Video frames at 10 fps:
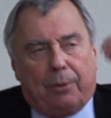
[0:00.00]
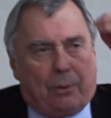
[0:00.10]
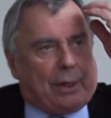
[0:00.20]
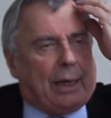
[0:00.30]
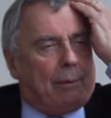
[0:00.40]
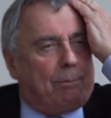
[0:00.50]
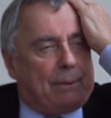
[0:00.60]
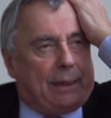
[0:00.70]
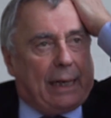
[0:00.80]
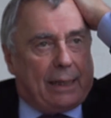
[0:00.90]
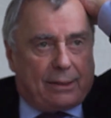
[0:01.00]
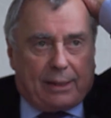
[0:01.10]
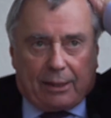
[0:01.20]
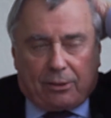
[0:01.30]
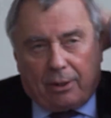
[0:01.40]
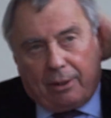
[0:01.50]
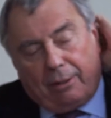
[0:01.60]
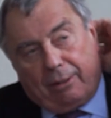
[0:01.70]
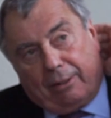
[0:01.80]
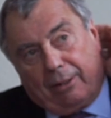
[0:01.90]
Okay, I guess that,
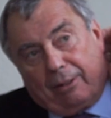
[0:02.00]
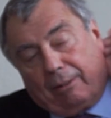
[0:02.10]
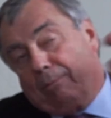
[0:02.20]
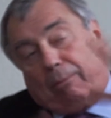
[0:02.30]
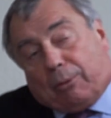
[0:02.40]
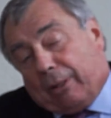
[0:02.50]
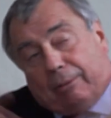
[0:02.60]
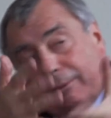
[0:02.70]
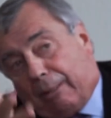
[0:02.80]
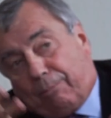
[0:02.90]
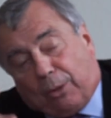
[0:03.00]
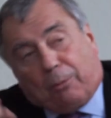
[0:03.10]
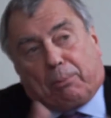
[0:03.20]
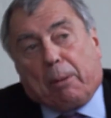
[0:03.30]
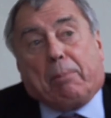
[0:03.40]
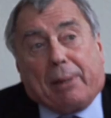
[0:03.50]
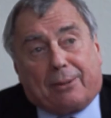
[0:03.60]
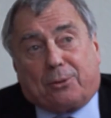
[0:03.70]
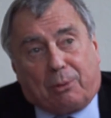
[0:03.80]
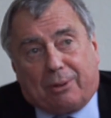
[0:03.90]
I'm not
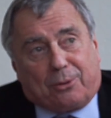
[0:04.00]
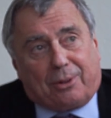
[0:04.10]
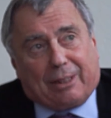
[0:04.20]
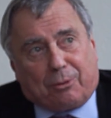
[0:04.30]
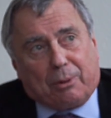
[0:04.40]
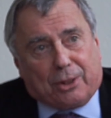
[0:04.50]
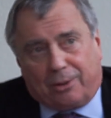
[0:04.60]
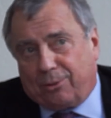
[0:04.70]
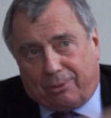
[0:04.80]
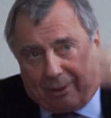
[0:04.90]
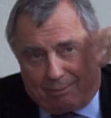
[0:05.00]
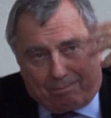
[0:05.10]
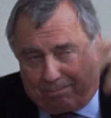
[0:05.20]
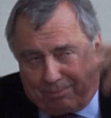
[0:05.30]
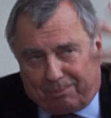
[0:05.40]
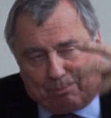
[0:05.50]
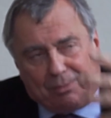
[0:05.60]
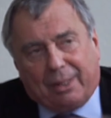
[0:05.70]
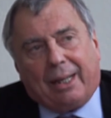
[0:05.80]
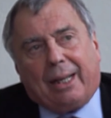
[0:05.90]
prepared to answer that question, so I
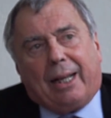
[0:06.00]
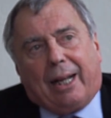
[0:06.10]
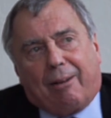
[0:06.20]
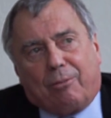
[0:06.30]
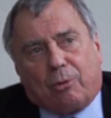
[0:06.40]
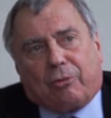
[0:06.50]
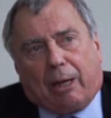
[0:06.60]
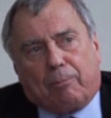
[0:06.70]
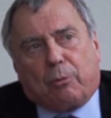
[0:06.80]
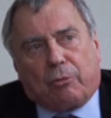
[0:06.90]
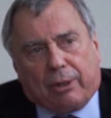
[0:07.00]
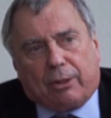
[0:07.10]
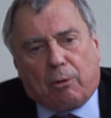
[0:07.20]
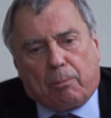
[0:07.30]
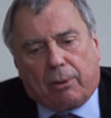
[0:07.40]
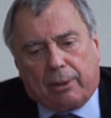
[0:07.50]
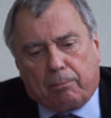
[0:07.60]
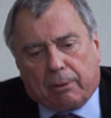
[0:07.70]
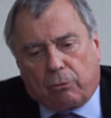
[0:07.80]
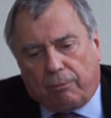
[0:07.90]
have no time to think about
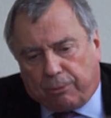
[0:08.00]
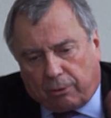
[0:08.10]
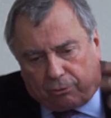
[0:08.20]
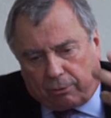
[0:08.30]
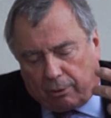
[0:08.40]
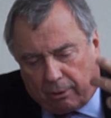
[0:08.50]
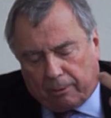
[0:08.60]
it. But the first